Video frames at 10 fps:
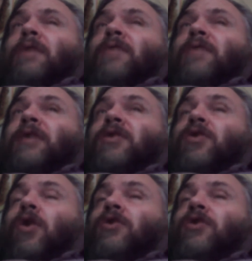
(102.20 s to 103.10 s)
the
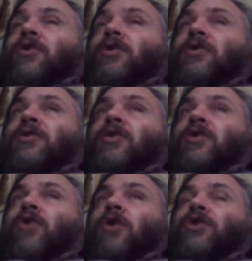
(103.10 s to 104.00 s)

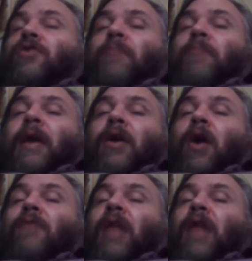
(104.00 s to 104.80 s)
eschatology of mankind,